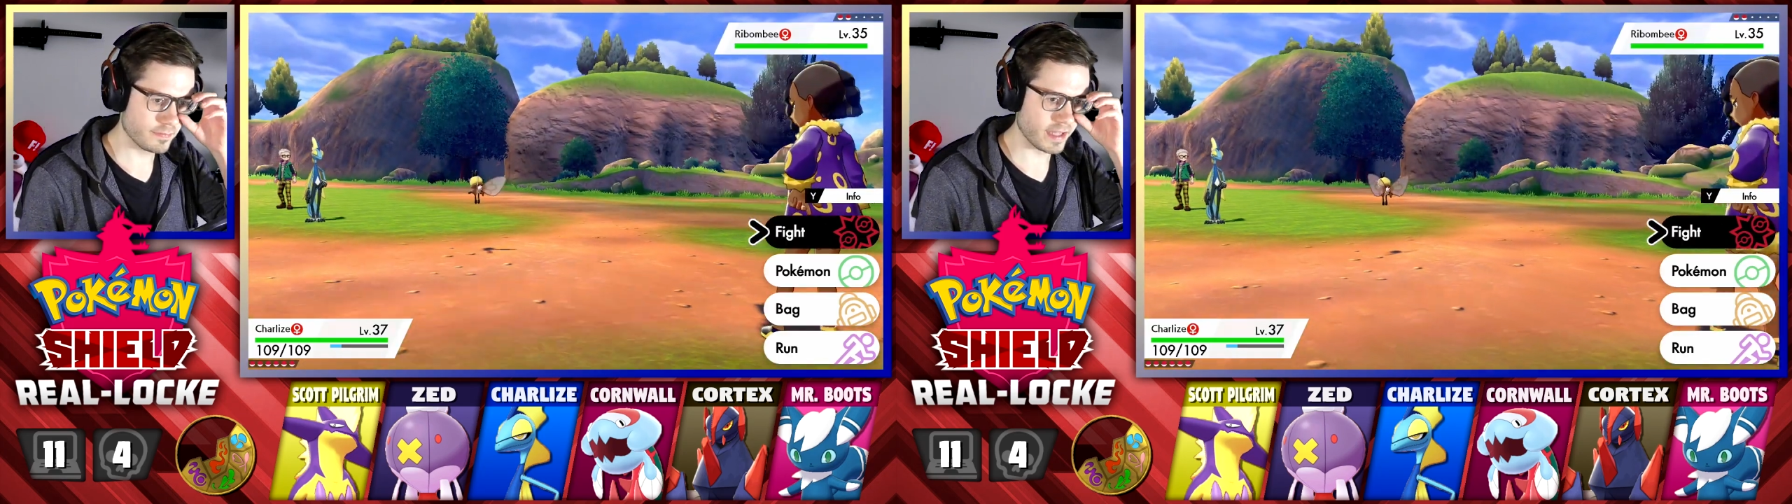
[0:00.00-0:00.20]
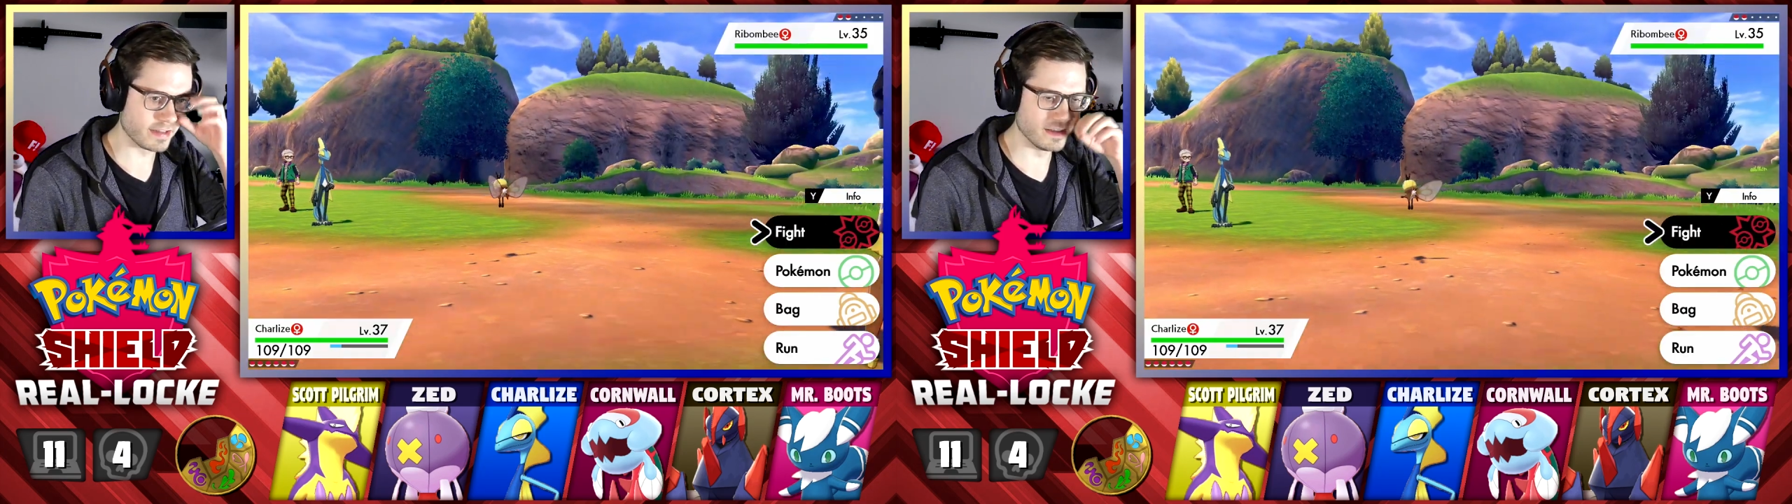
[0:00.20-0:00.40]

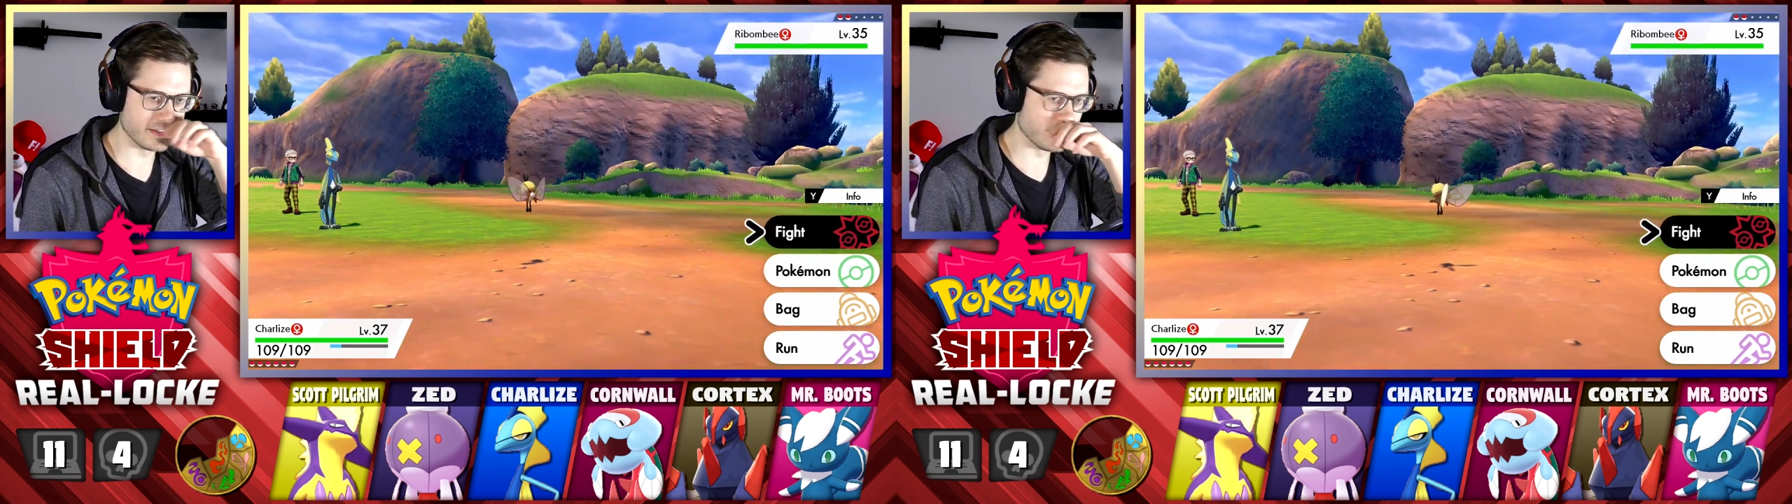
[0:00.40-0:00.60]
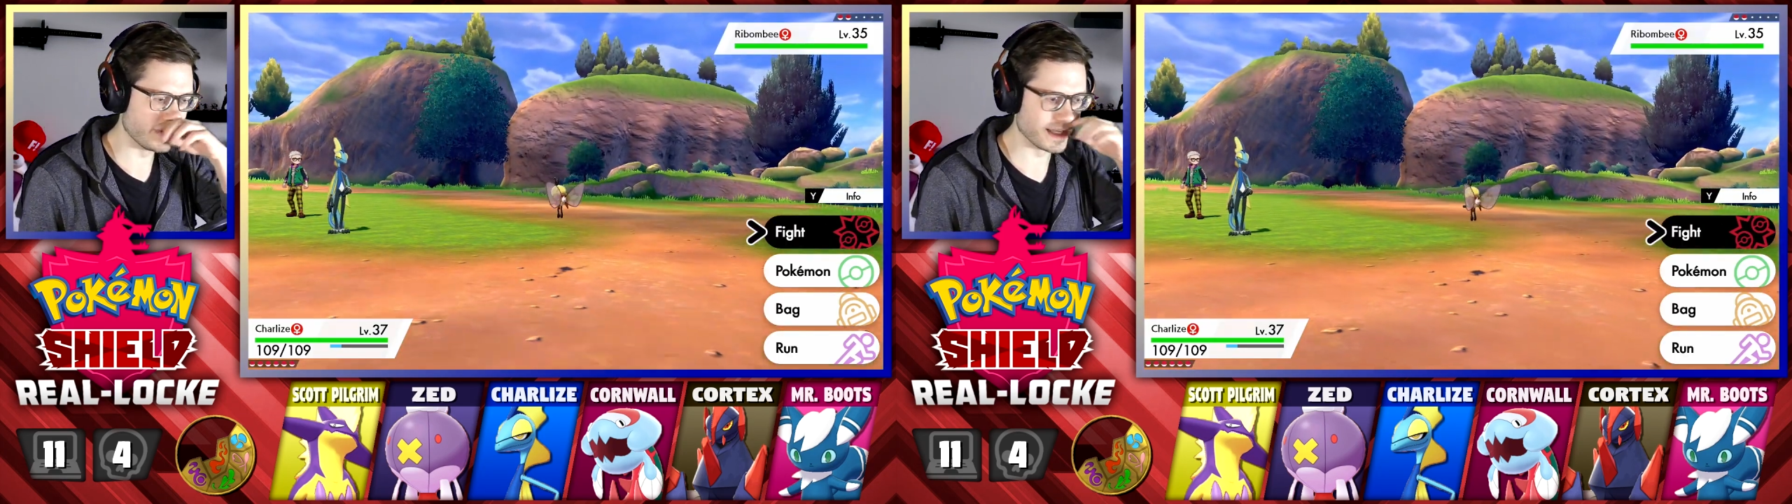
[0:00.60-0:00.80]
at
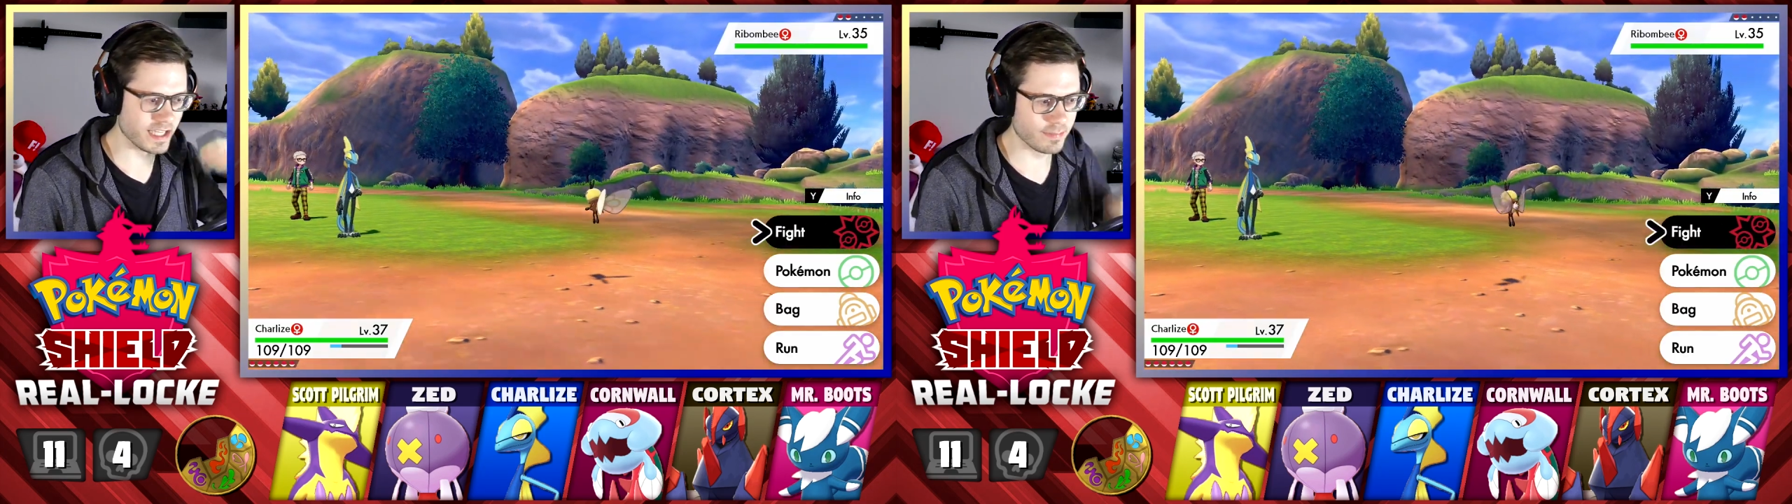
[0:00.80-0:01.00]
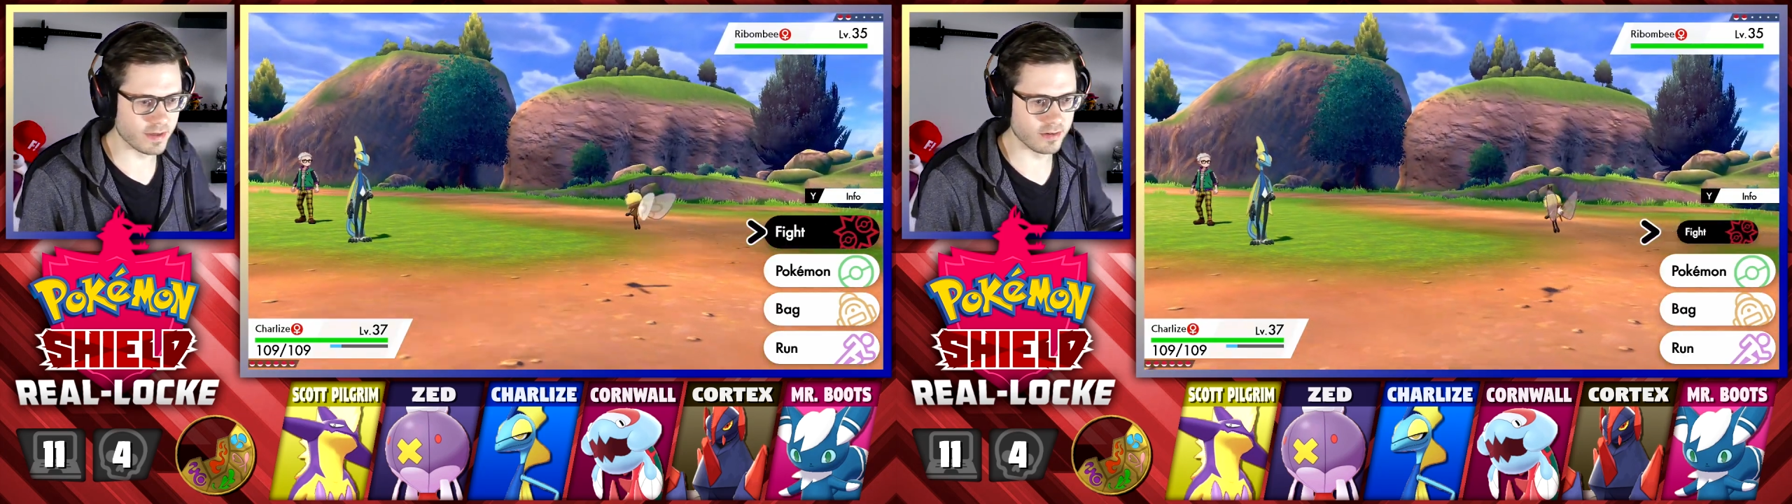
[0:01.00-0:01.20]
least in the
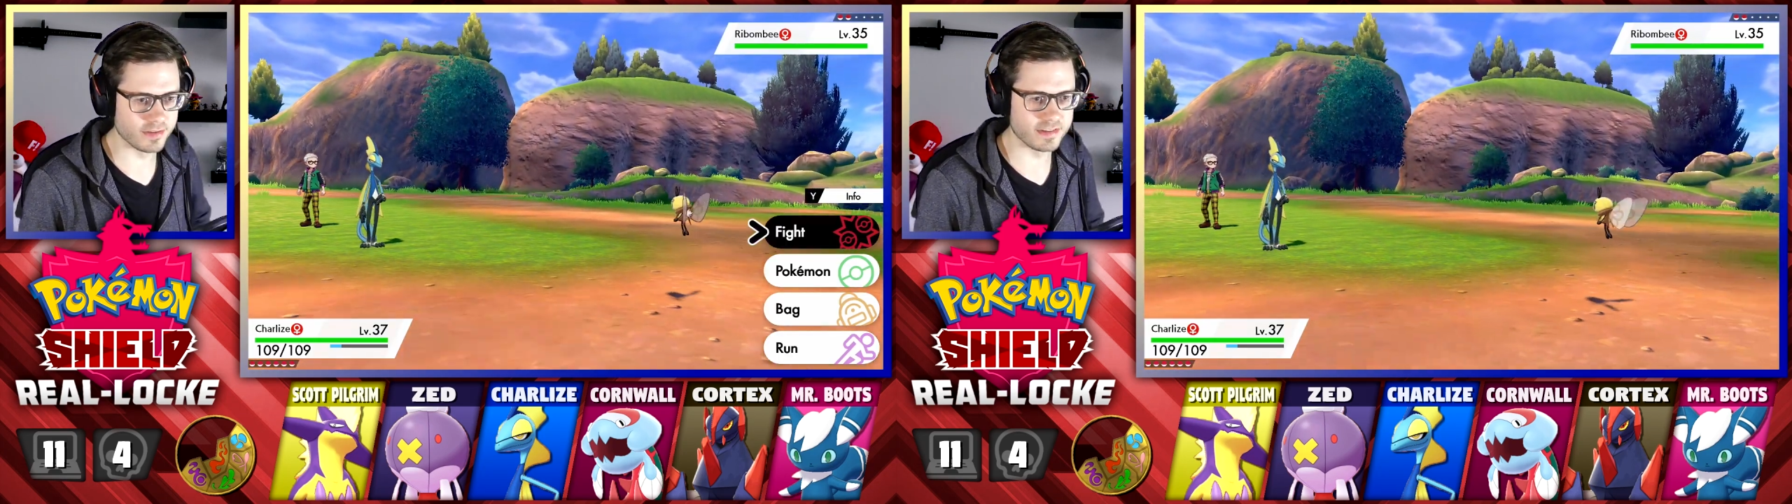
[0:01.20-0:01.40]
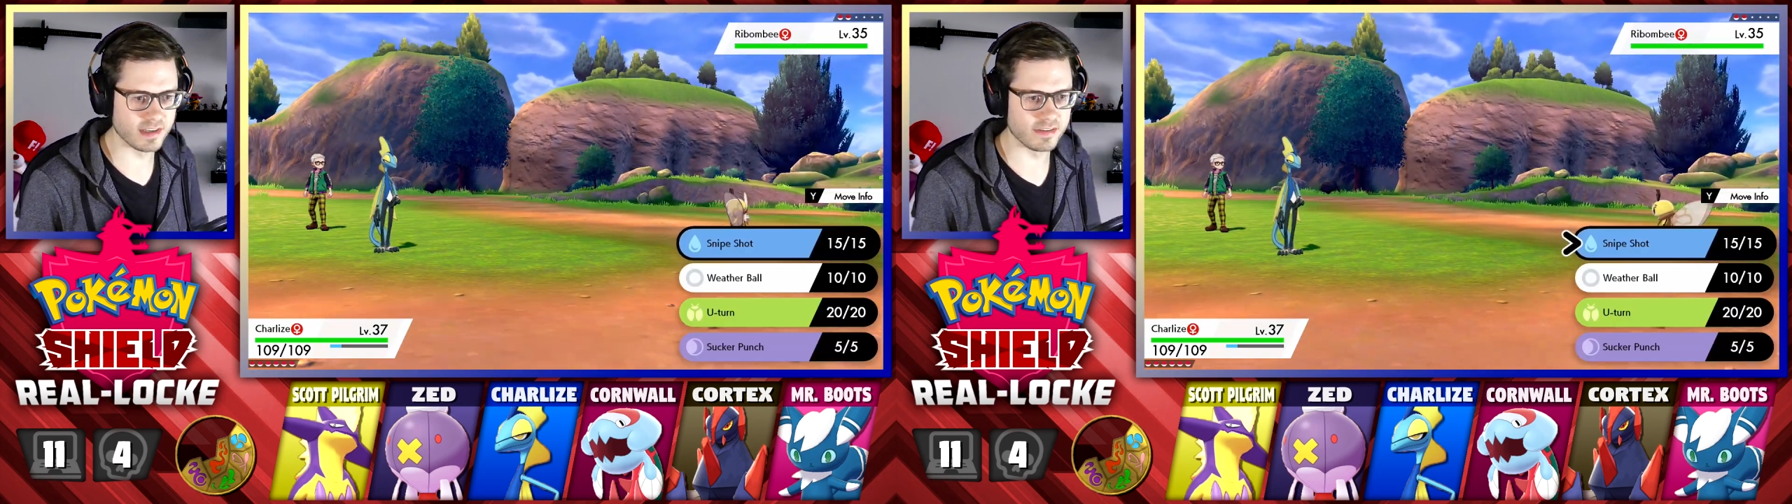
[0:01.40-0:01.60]
beginning, because it